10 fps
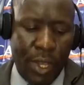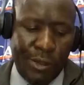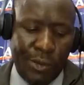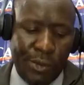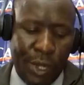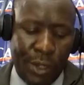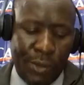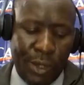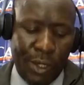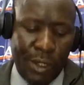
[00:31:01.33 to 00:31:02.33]
you
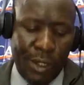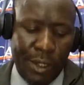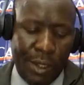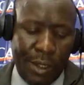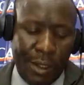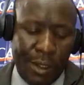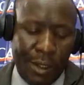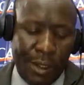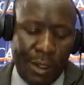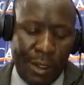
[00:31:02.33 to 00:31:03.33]
actually
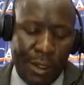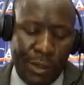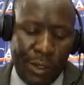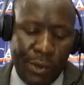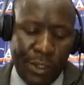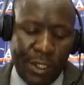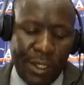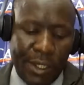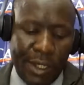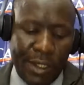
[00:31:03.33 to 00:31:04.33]

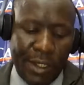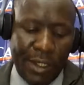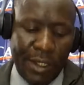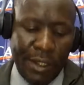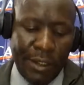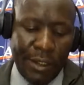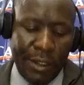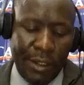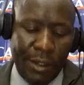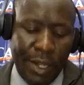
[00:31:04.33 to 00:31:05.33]
requested
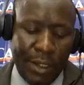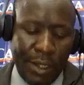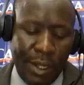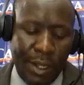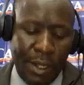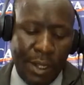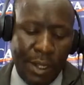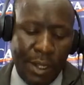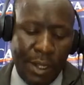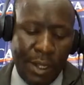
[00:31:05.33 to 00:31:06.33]
that
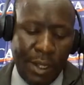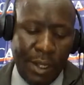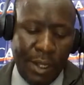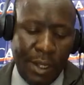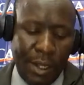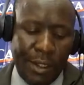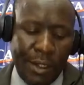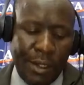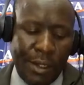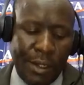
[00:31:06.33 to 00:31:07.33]
we add,
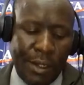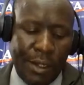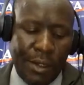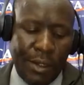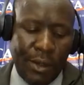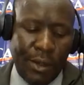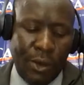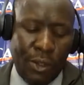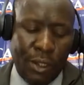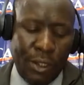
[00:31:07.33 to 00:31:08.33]
or
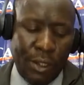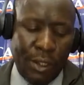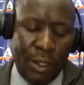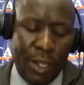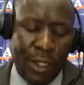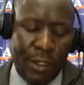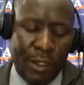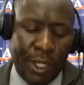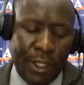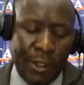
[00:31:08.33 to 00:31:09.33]
that
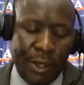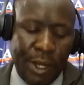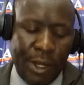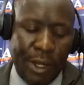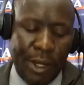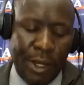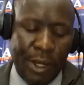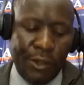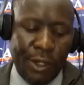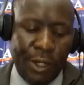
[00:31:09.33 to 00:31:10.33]
particular
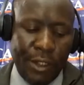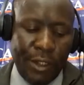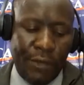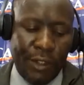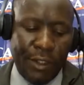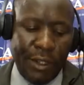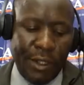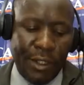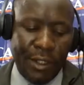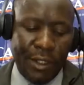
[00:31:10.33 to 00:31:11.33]
regulation reads: the
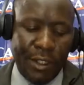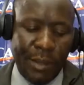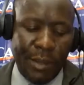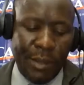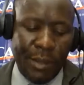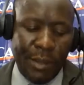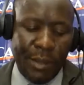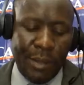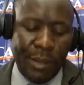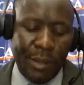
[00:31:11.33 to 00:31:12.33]
facilities in
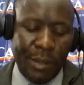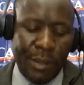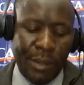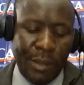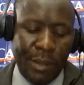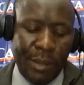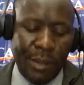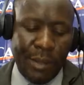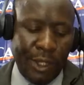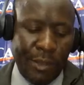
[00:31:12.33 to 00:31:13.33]
Sub-Regulation 1
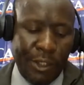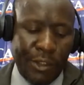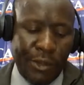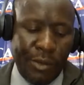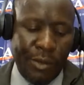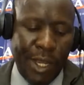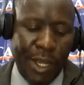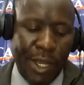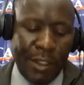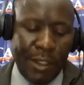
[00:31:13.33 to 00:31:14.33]
shall be installed by
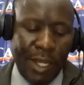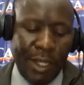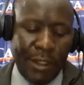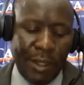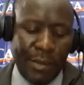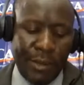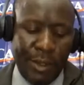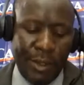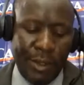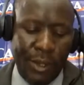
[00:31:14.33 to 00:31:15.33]
licensed ATSEPs